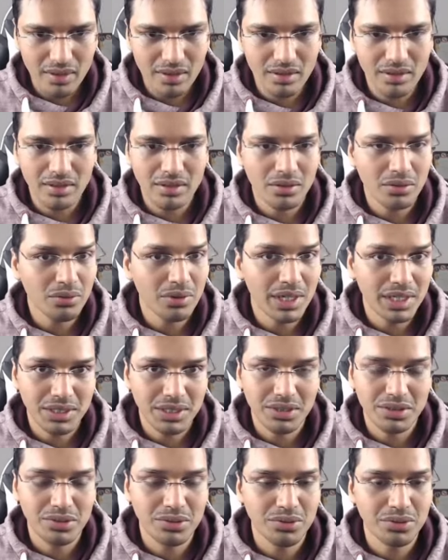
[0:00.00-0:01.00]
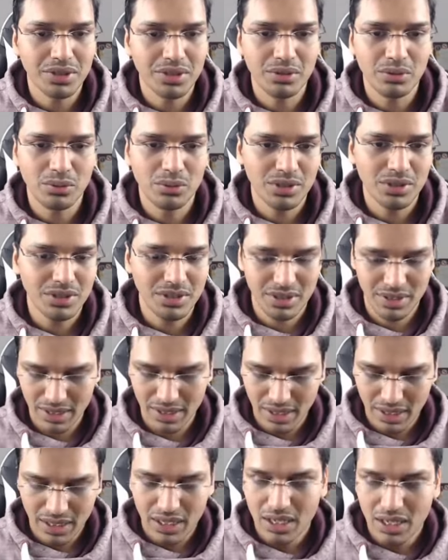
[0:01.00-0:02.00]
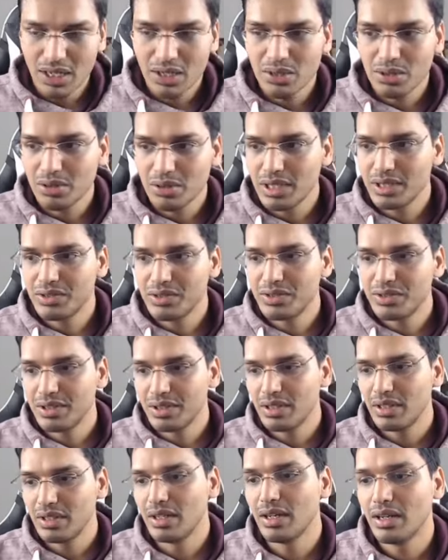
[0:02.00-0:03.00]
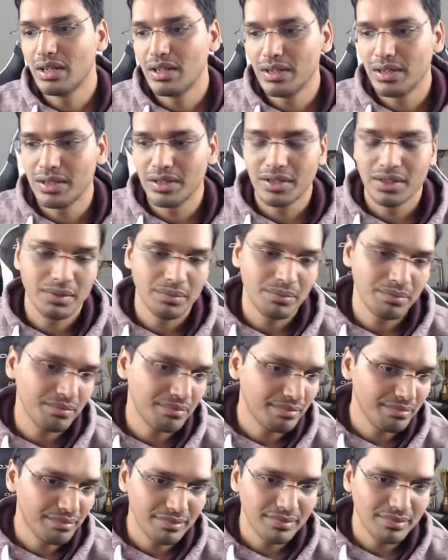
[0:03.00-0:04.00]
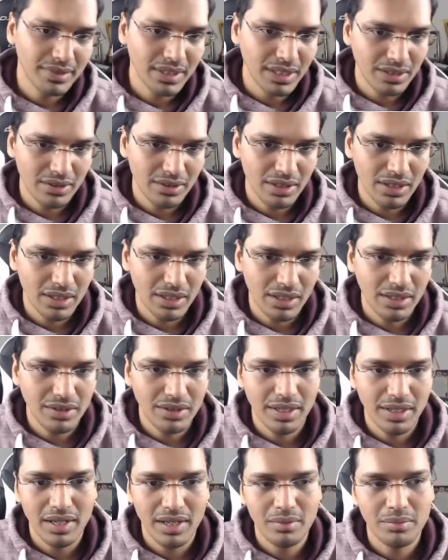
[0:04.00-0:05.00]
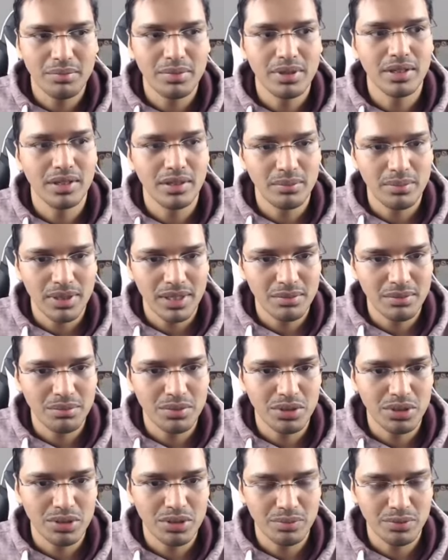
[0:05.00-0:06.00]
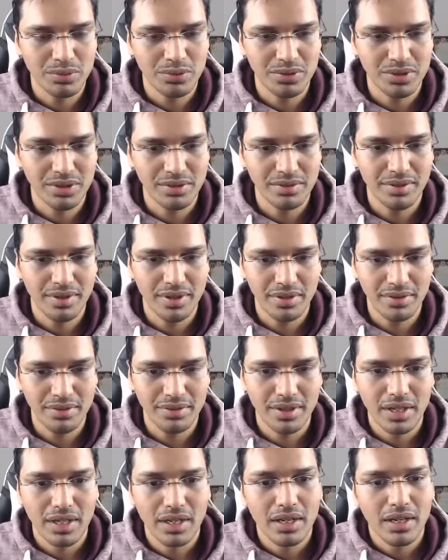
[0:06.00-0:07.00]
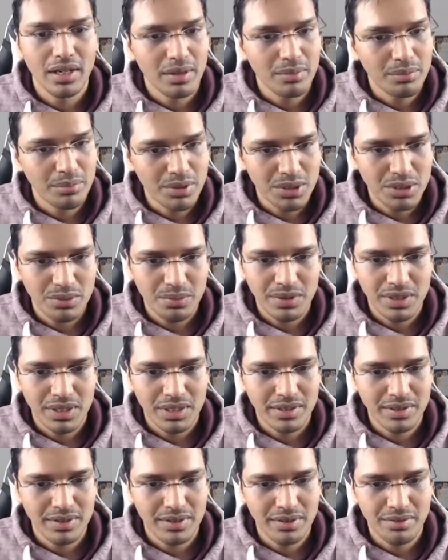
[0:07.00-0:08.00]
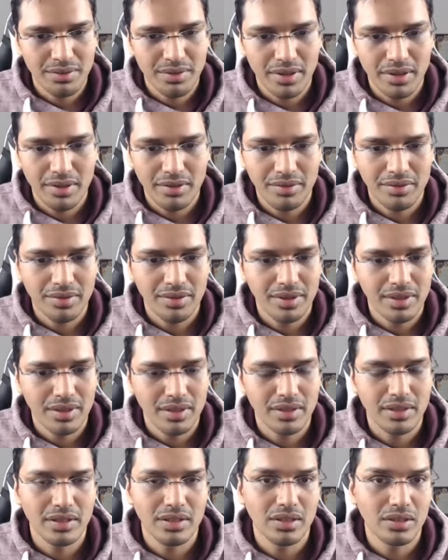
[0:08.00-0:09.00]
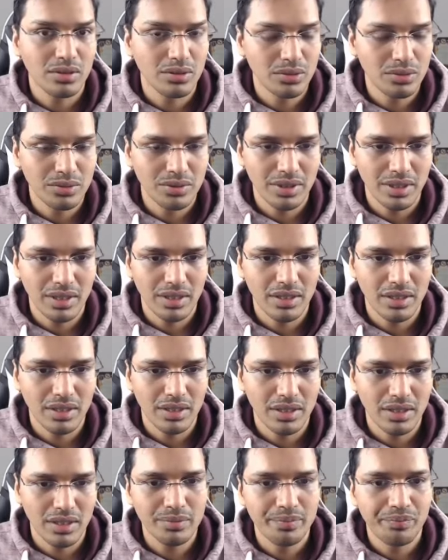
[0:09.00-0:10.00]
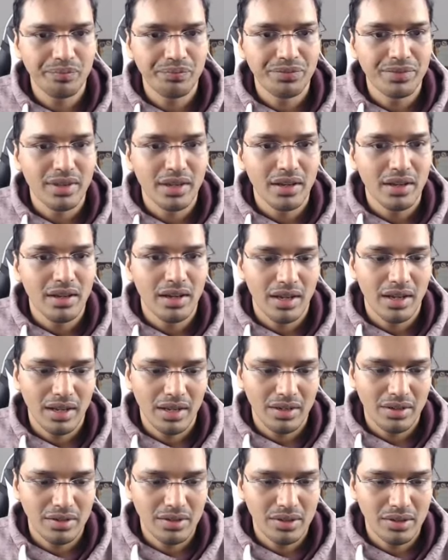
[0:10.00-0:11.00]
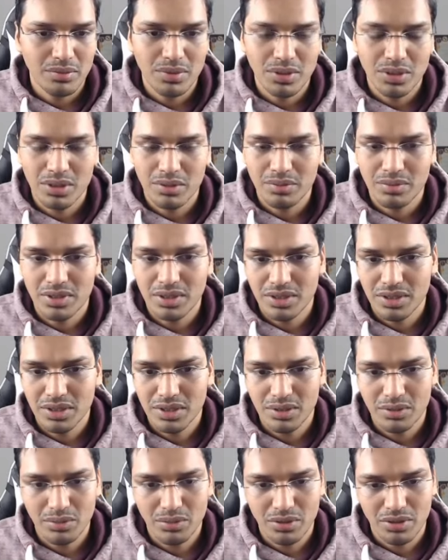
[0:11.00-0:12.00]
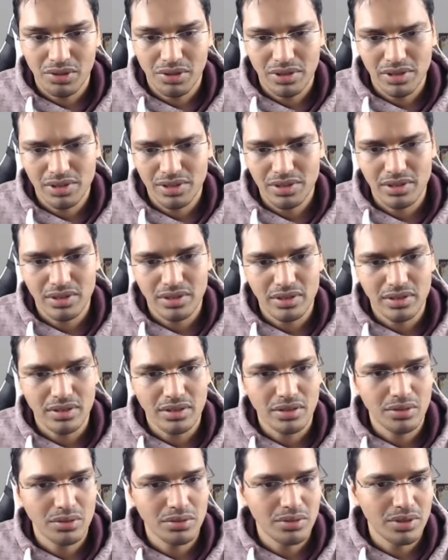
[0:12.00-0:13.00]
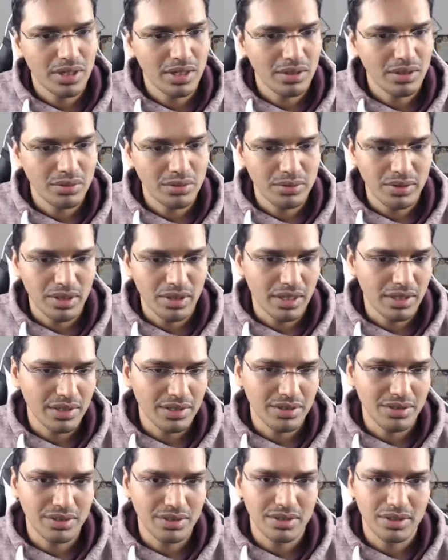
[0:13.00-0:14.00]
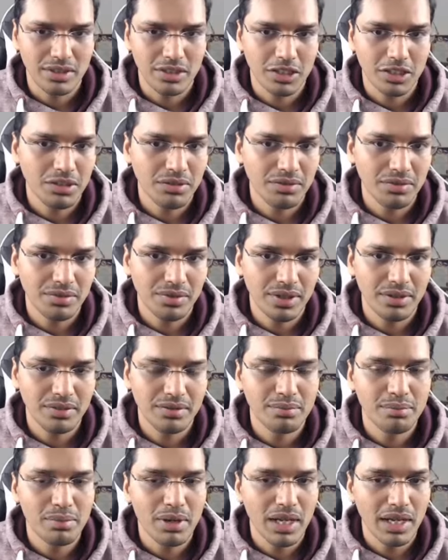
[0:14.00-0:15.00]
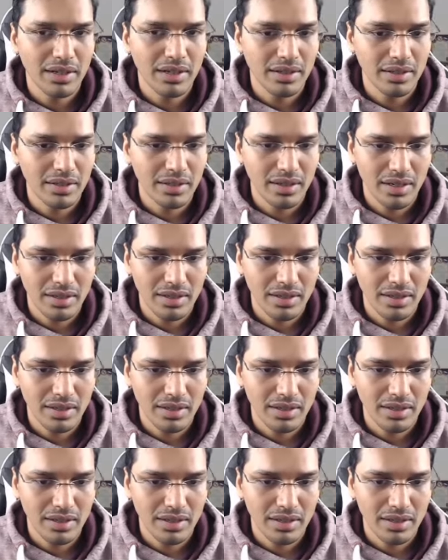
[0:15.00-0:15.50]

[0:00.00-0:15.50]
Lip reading: white is doing worse. So let's see. In the game, he played bishop to c5, bishop takes c5, rook e2, and bishop d6. What else could I do? As if black